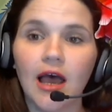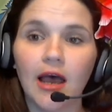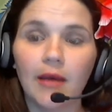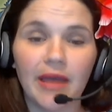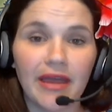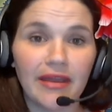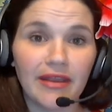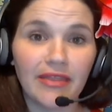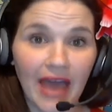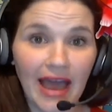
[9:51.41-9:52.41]

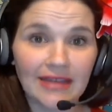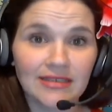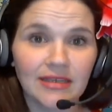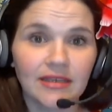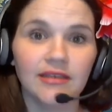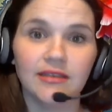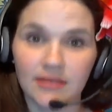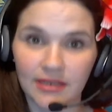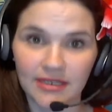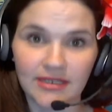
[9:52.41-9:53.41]
And that
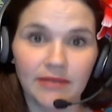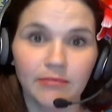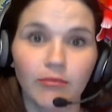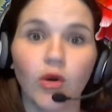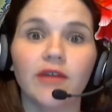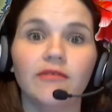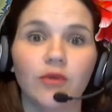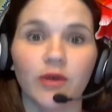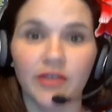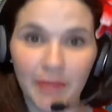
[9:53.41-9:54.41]
is, like I said,
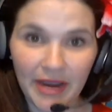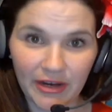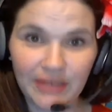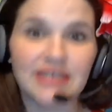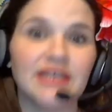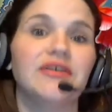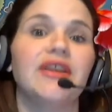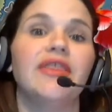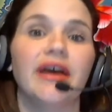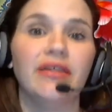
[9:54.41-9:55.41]
more for the parents
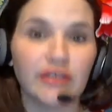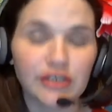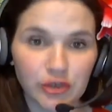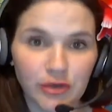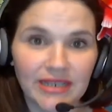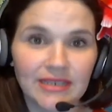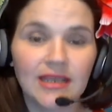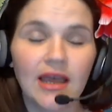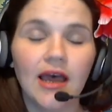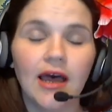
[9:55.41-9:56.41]
even than the students.